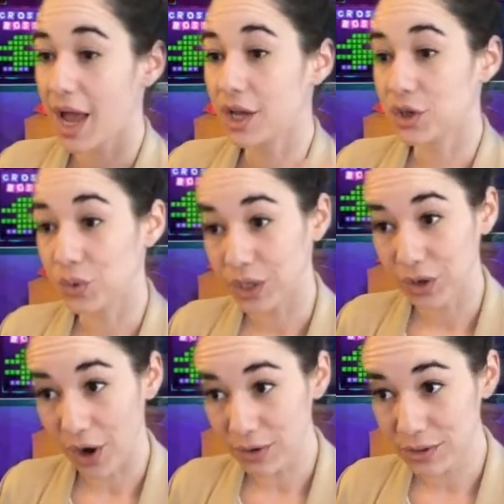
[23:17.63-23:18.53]
You can
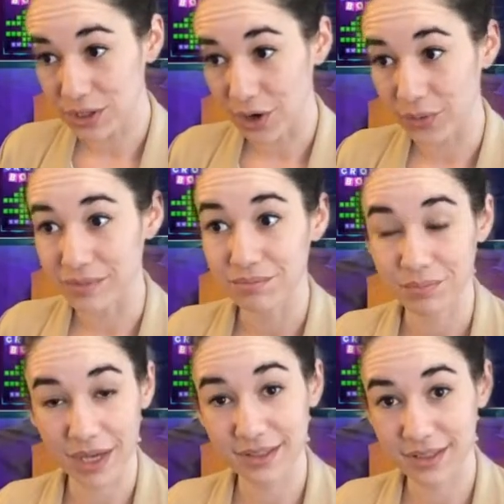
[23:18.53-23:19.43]
also
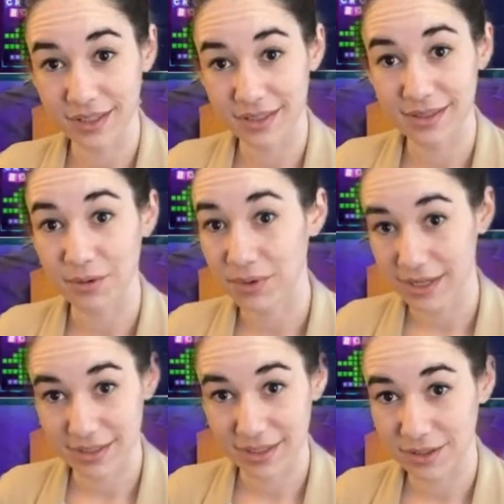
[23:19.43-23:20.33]
embed this
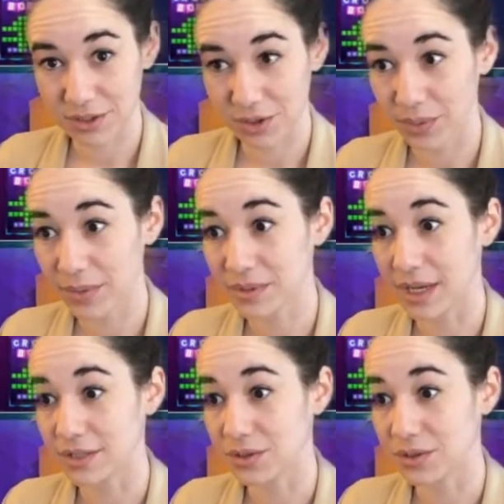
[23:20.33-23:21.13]
directly into your website.